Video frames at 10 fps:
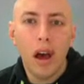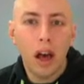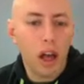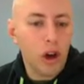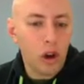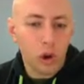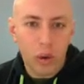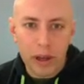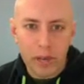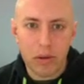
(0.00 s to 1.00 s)
Hello,
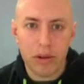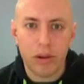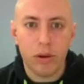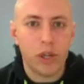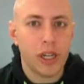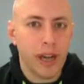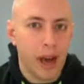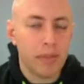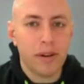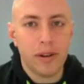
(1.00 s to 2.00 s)
welcome to
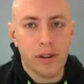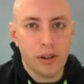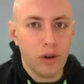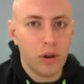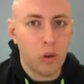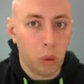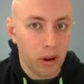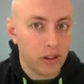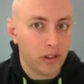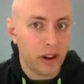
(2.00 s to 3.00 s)
Chapter 2,
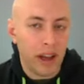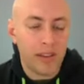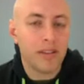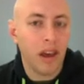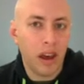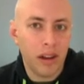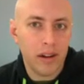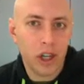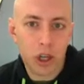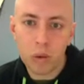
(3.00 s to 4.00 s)
Word Stress and
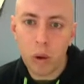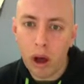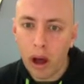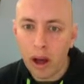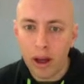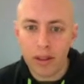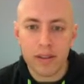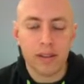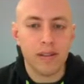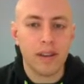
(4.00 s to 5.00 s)
Schwa. This
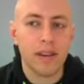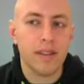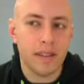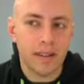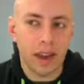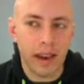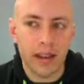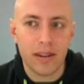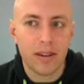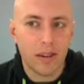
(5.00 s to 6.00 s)
is the
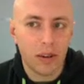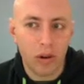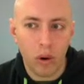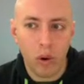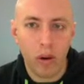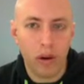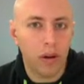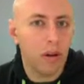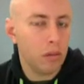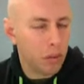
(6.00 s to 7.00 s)
second
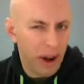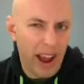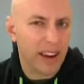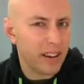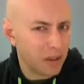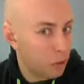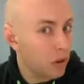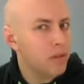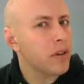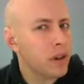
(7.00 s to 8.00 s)
tutorial practice
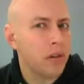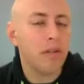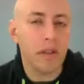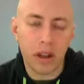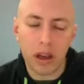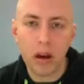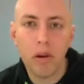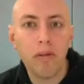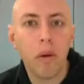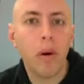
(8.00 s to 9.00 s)
review video
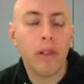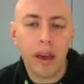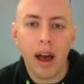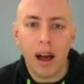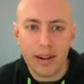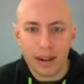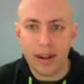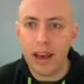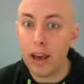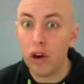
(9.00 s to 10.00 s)
for the Hotden
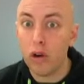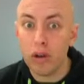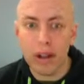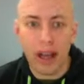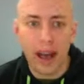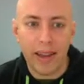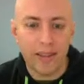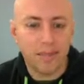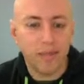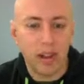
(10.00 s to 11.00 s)
Ego
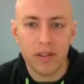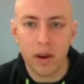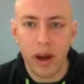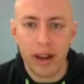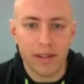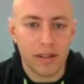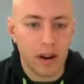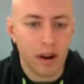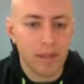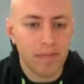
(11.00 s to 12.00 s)
class. Let's go ahead and
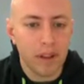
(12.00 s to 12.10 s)
start.